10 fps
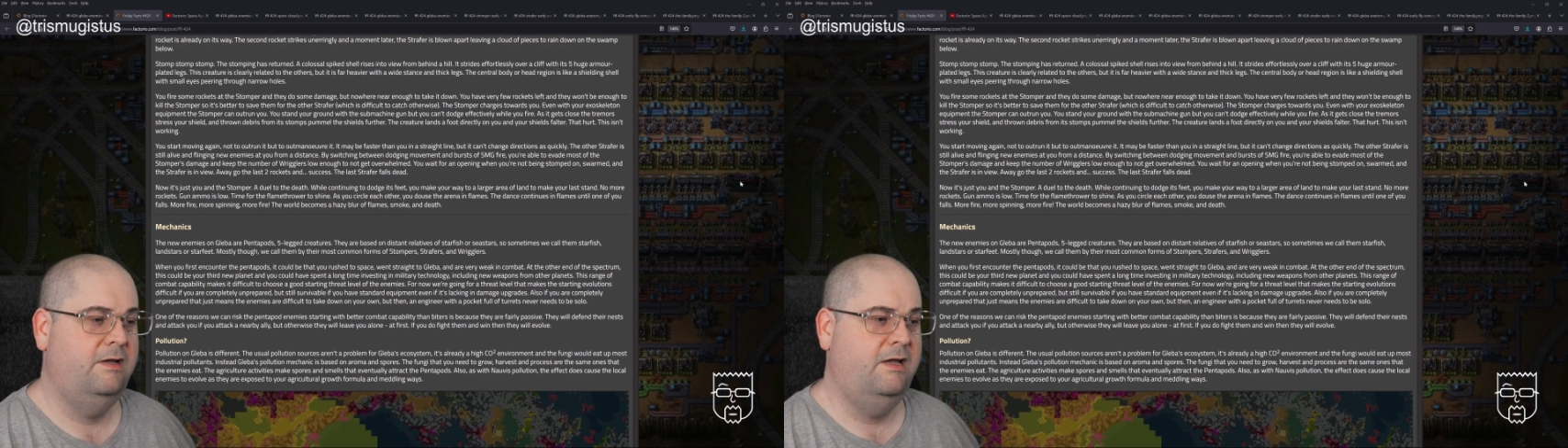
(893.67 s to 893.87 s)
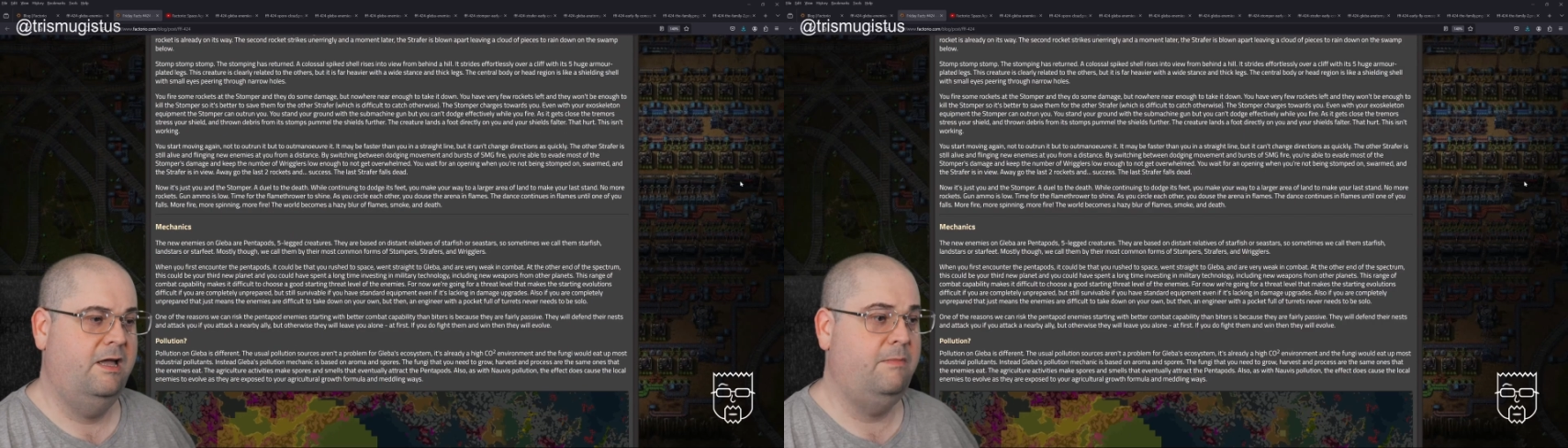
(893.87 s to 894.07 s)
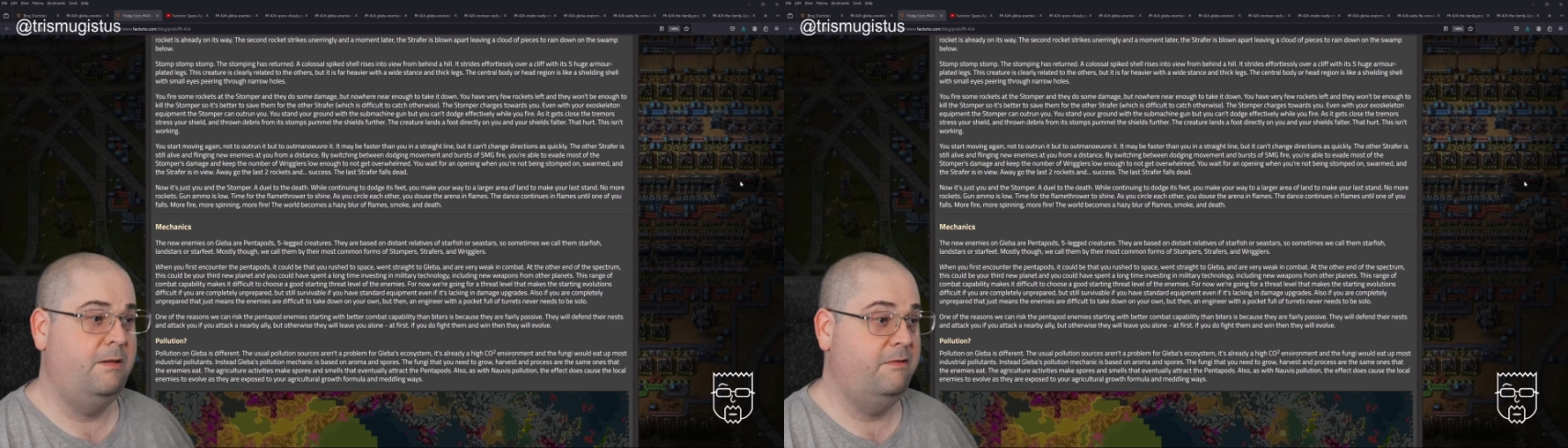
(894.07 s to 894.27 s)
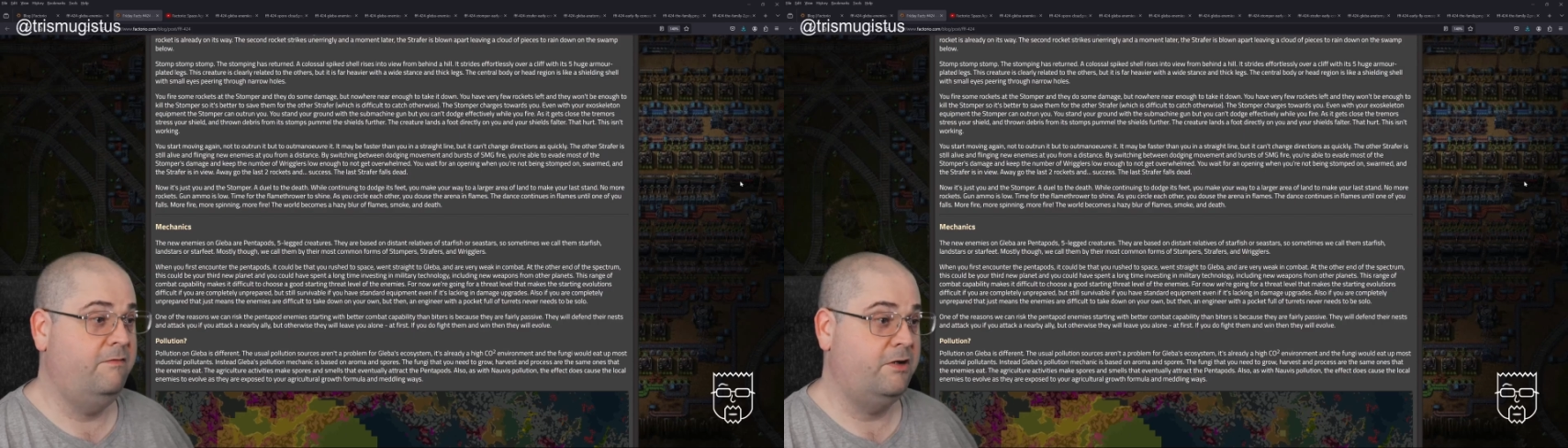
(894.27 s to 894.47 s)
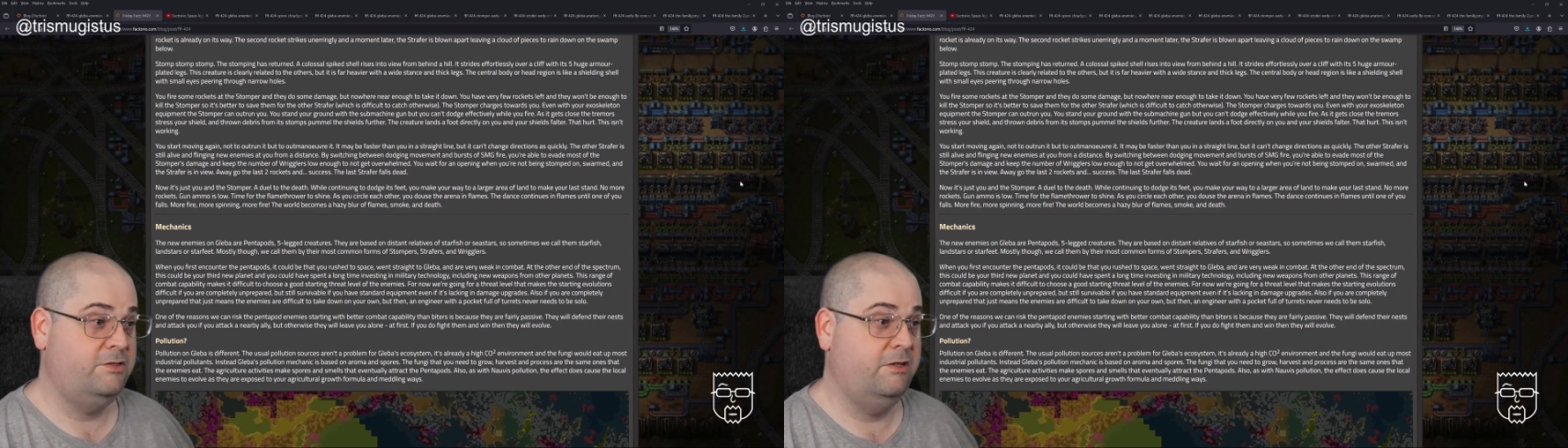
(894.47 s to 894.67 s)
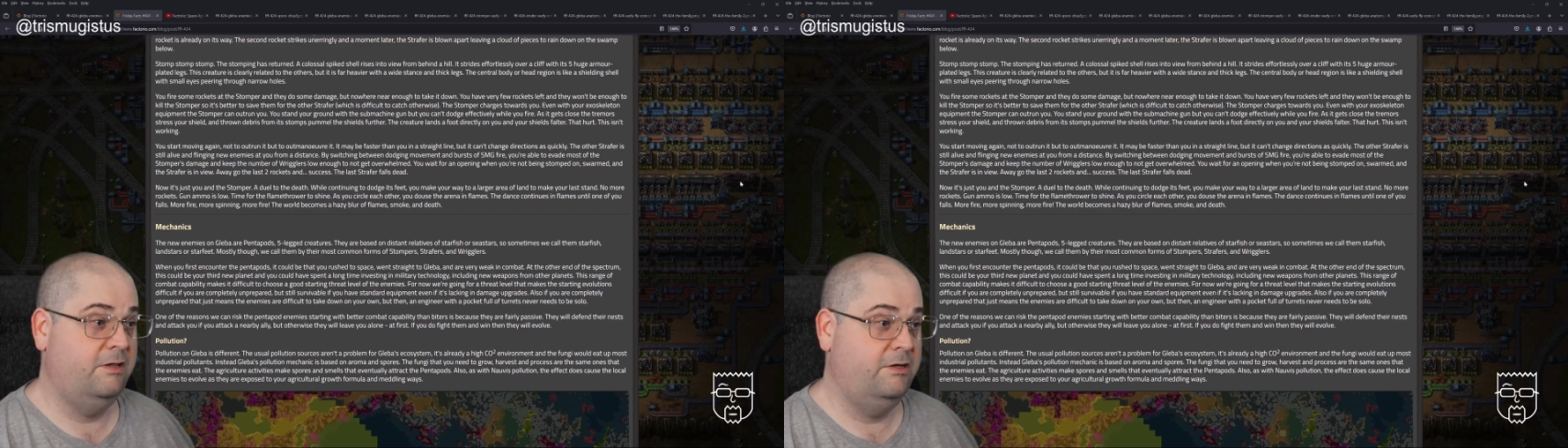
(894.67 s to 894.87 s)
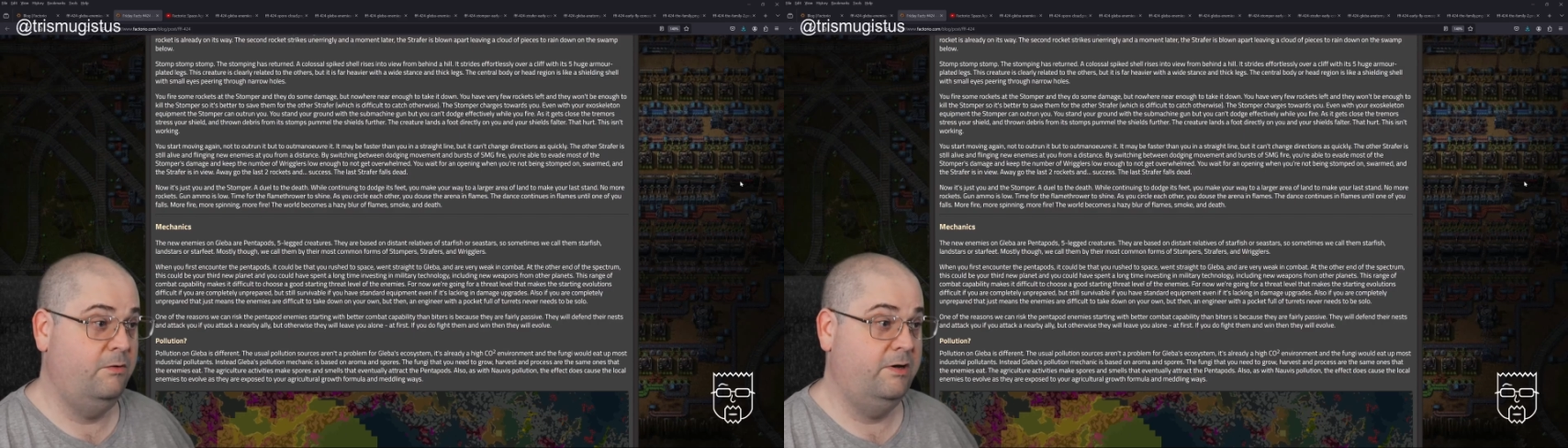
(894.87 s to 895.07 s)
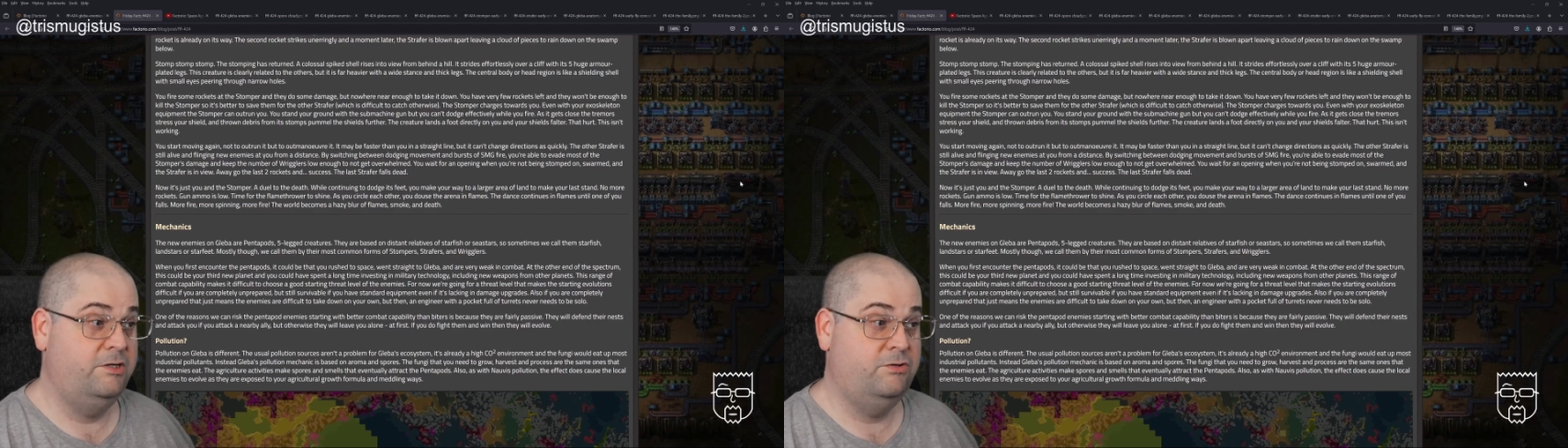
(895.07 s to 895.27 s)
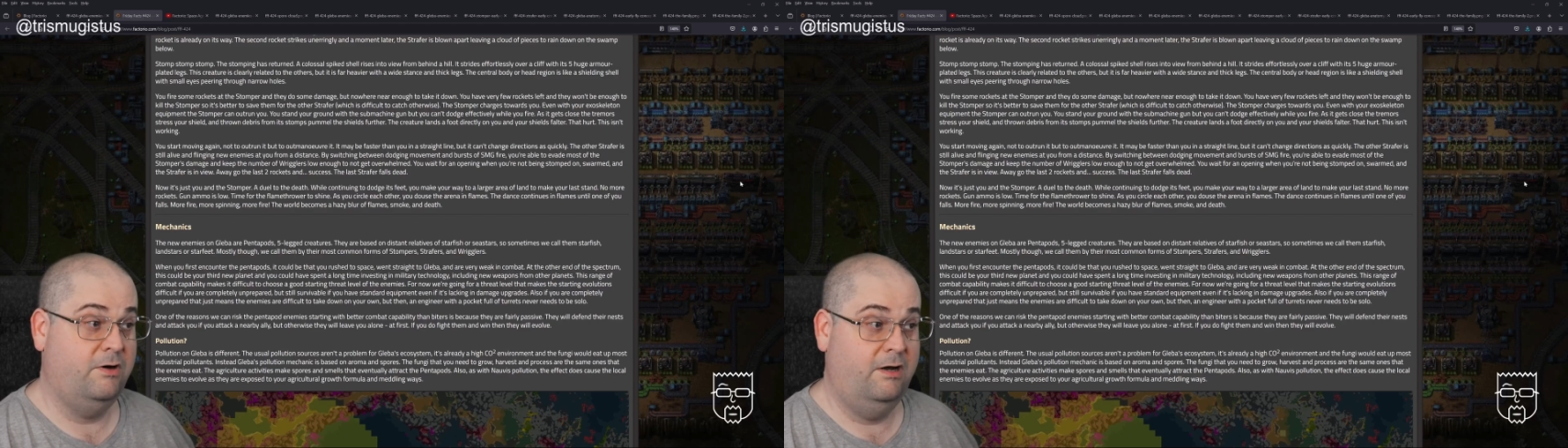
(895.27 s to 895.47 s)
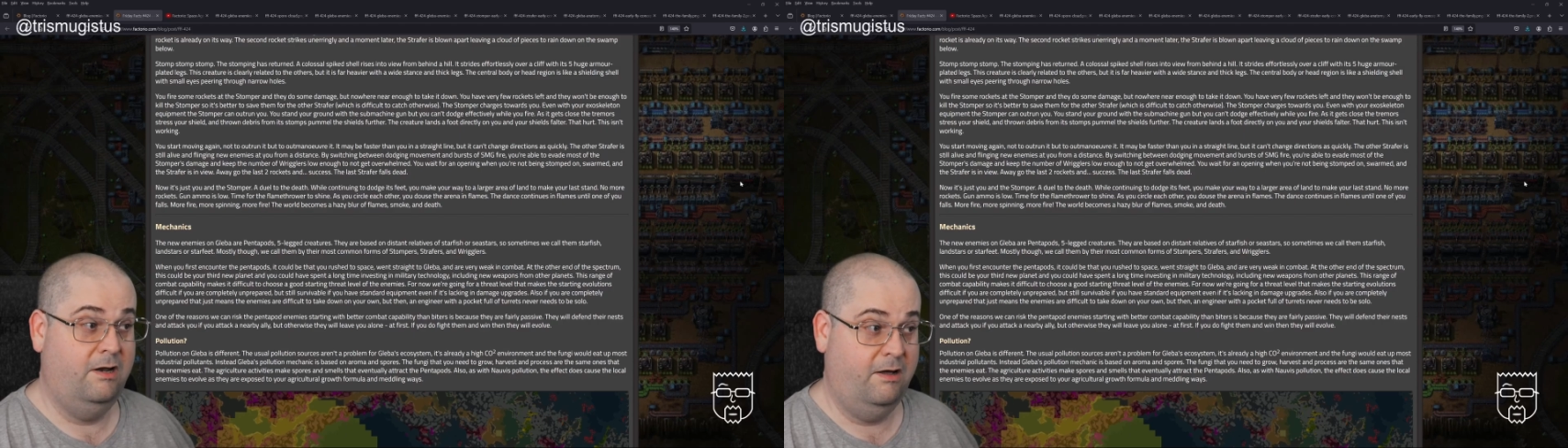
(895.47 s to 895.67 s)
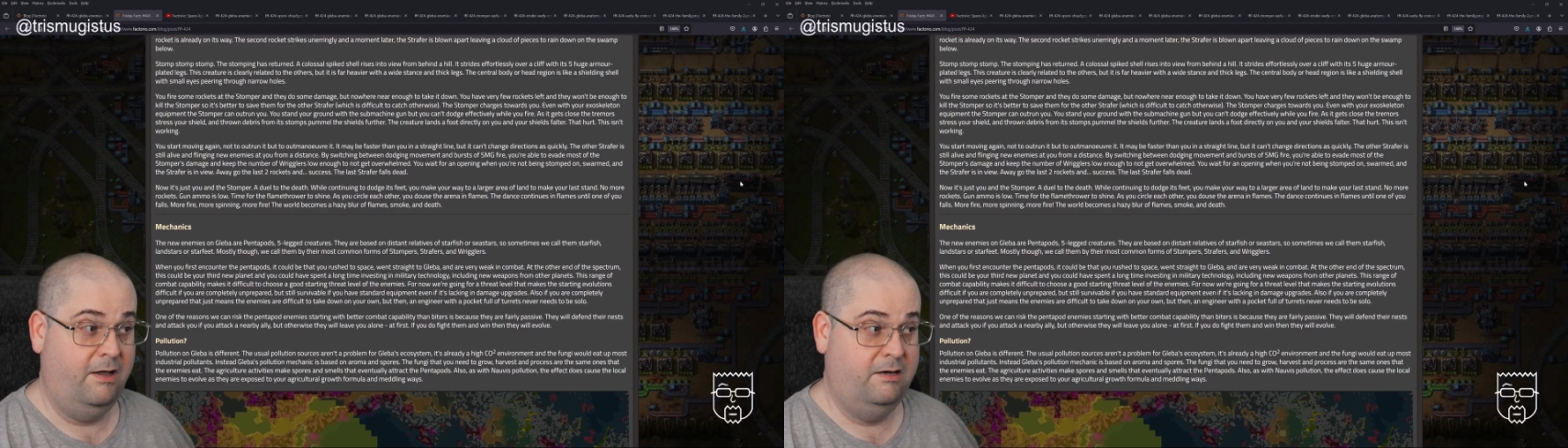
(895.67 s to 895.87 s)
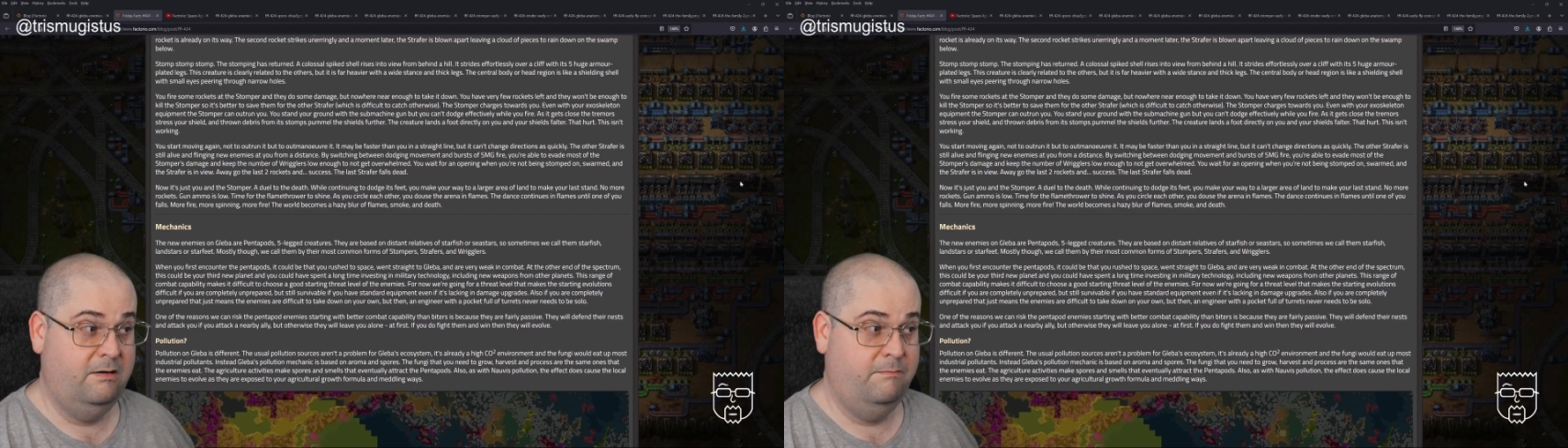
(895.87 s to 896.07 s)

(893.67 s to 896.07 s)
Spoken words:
It may be faster than you in a straight line,